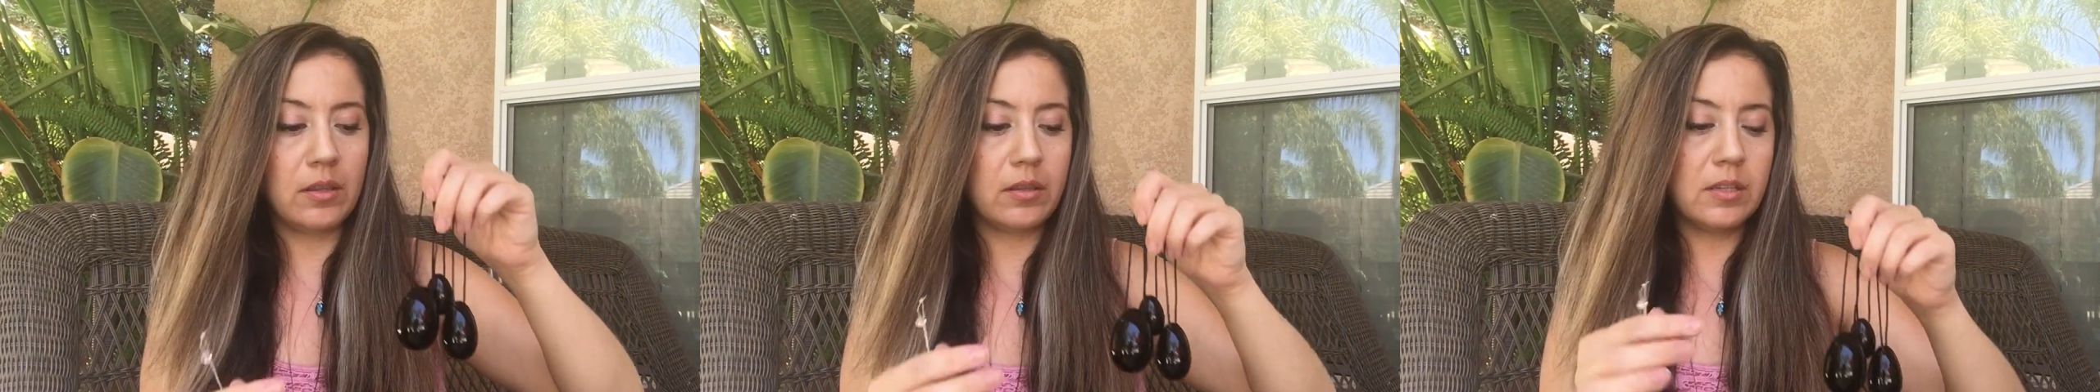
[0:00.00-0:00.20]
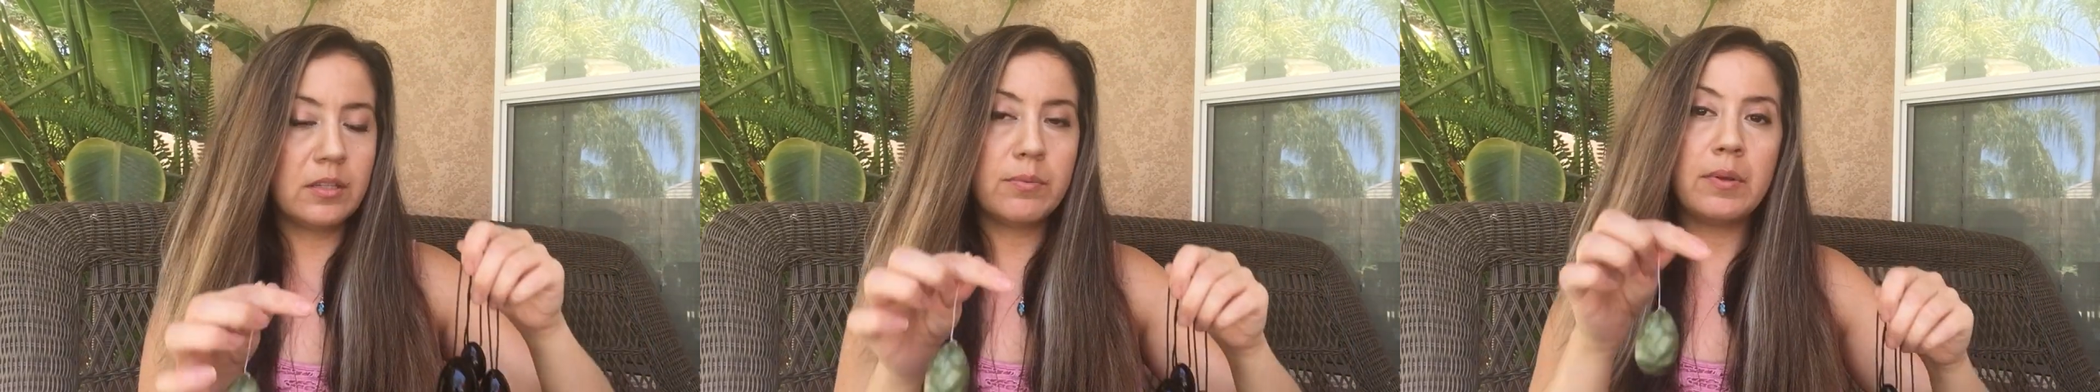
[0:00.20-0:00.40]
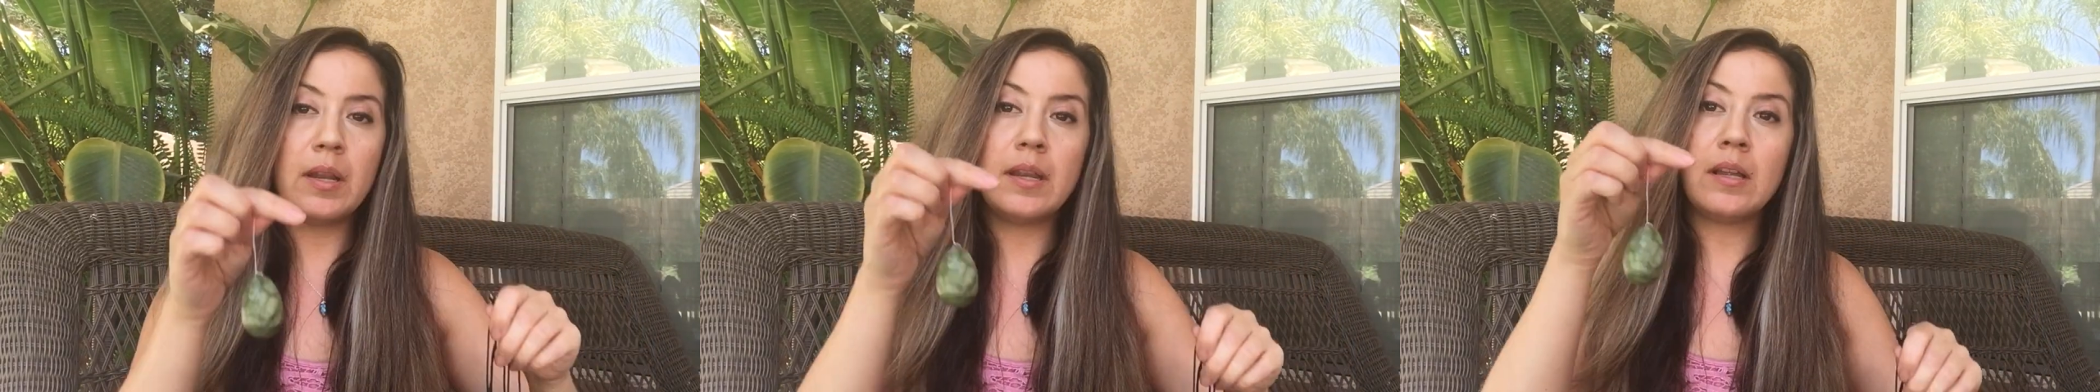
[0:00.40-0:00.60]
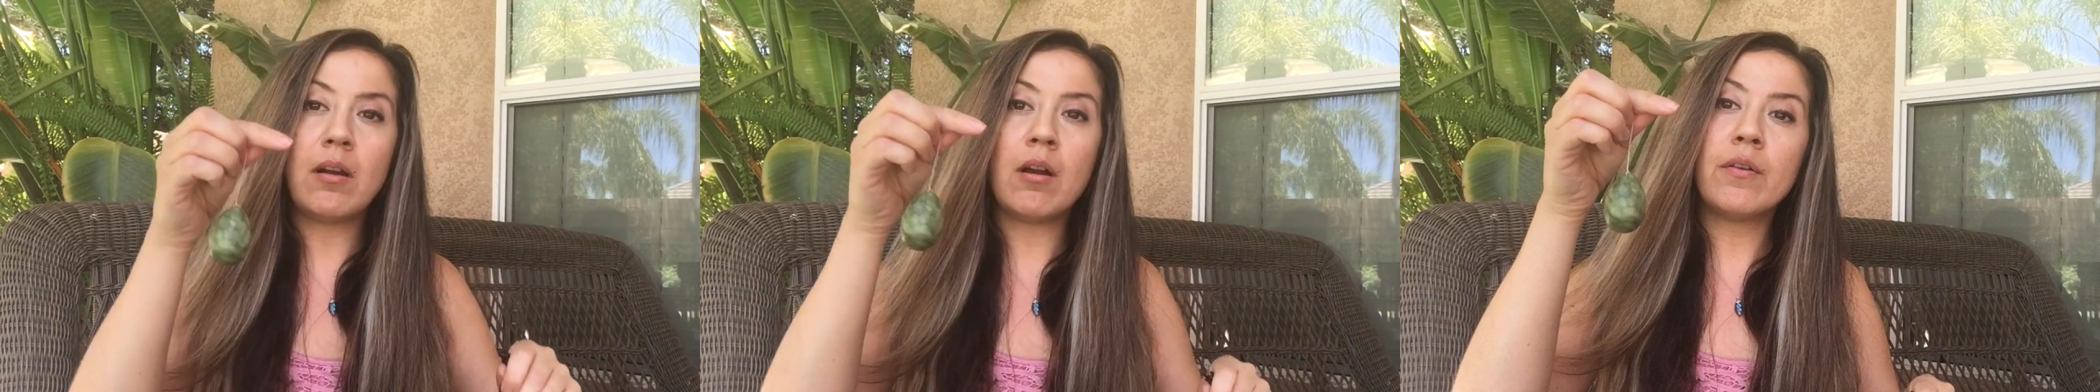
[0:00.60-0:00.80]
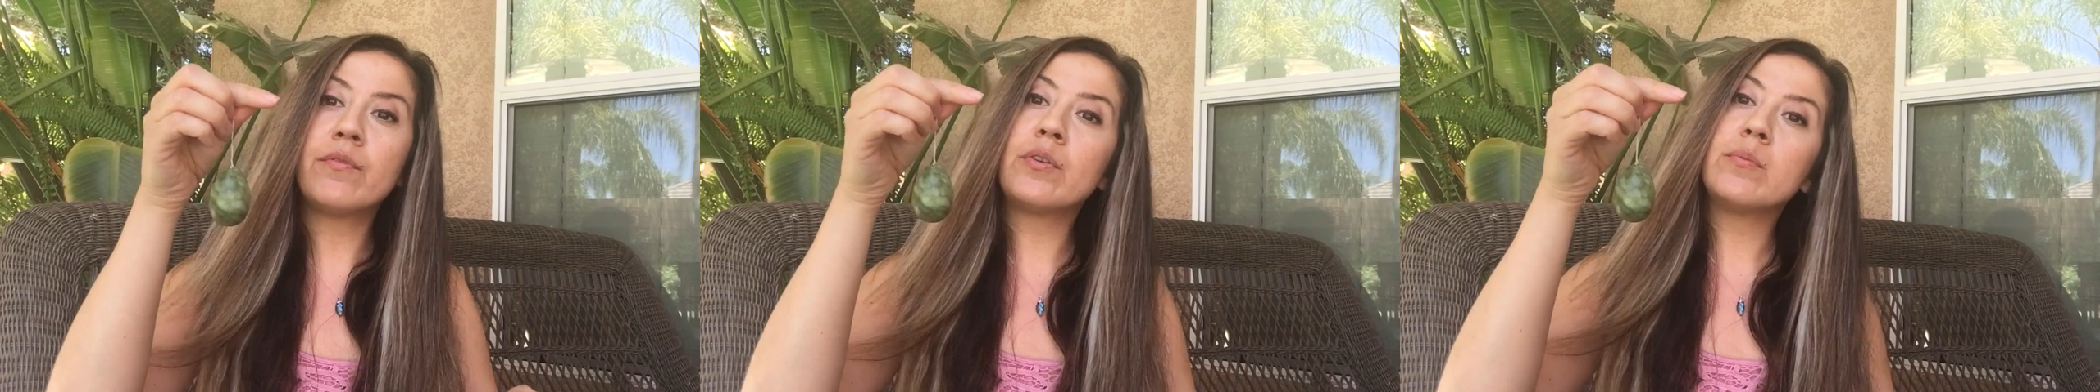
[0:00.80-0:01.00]
This one I
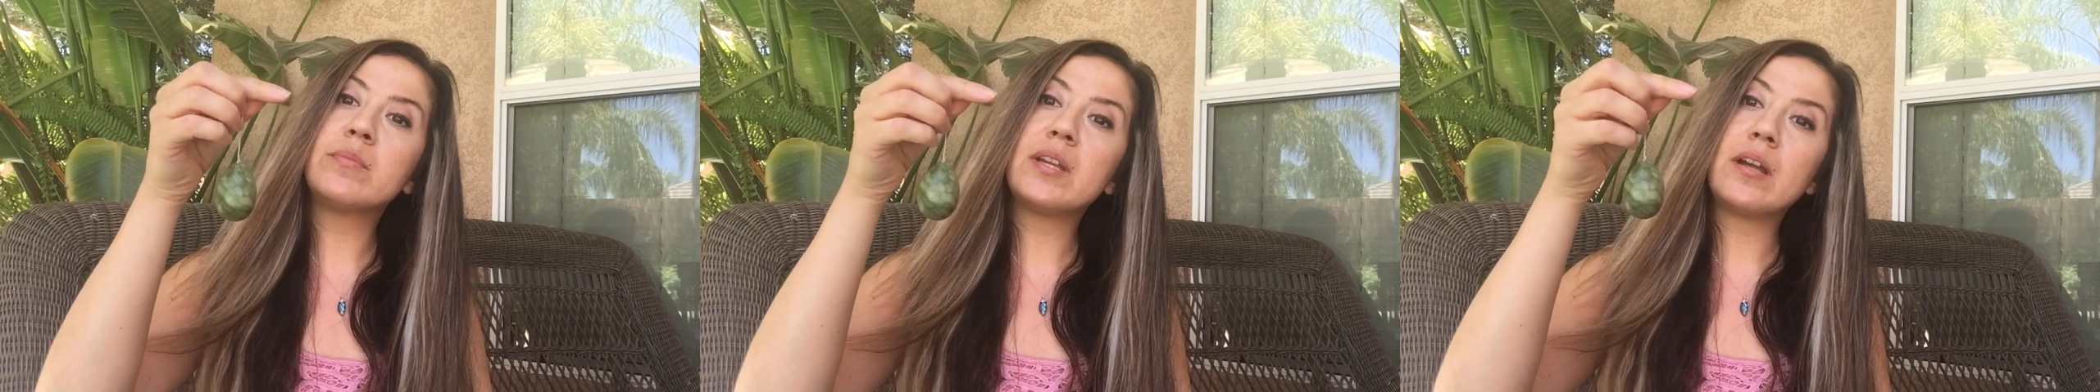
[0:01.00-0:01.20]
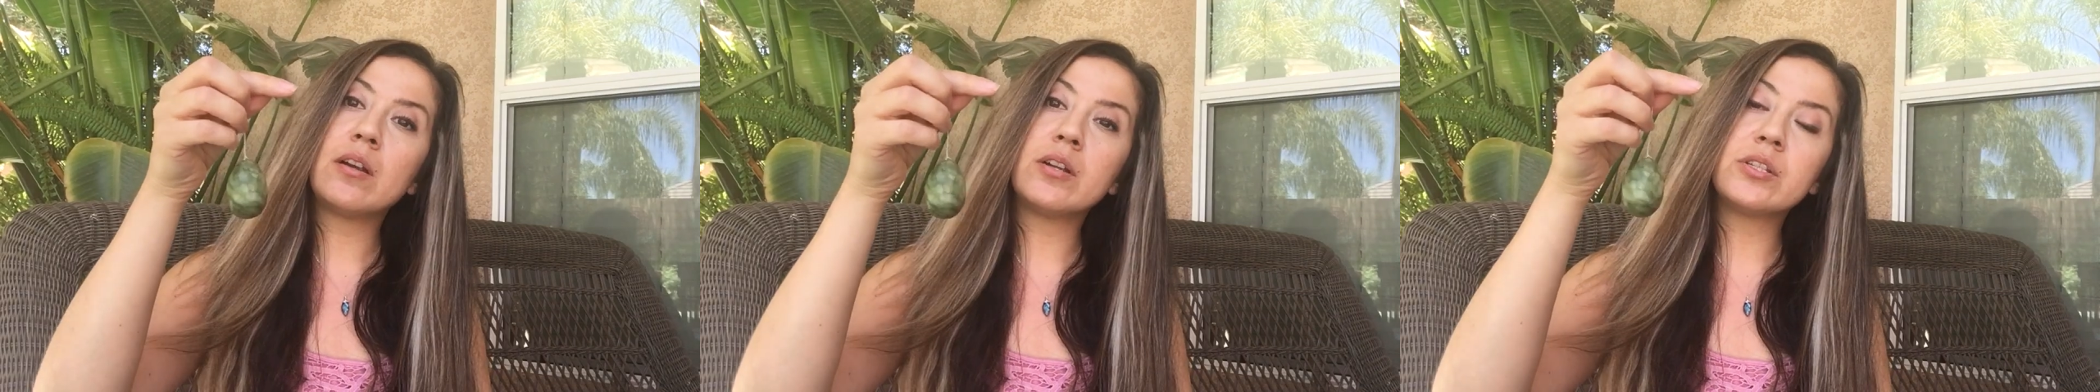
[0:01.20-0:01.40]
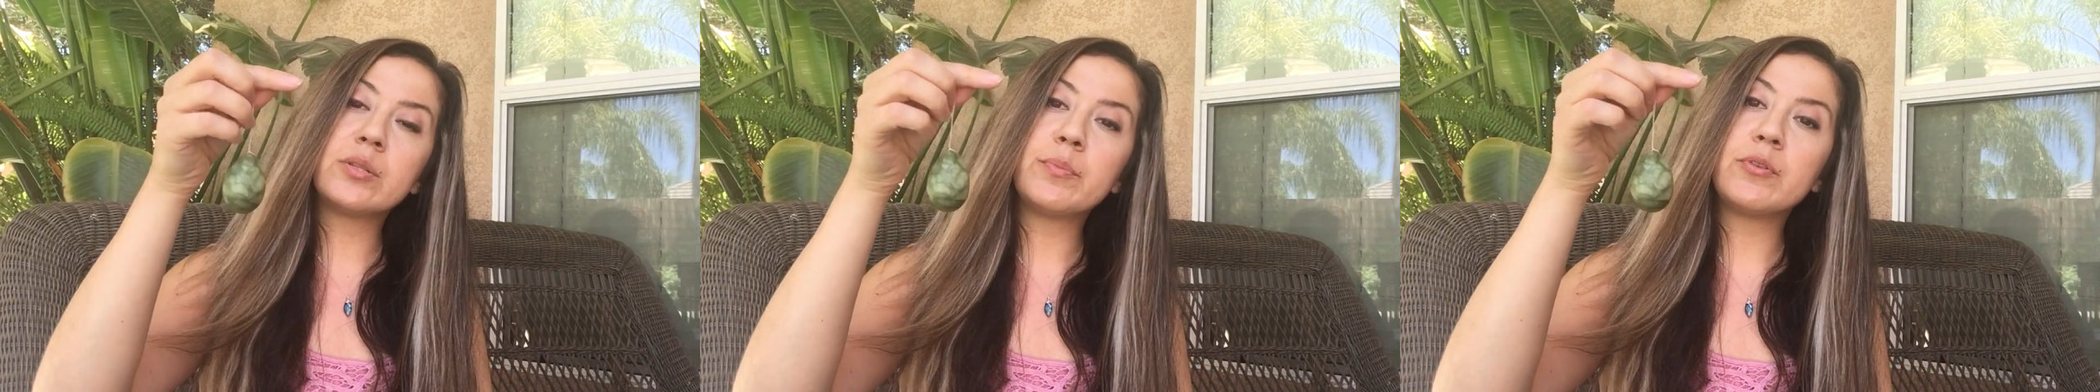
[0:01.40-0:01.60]
got from Tara's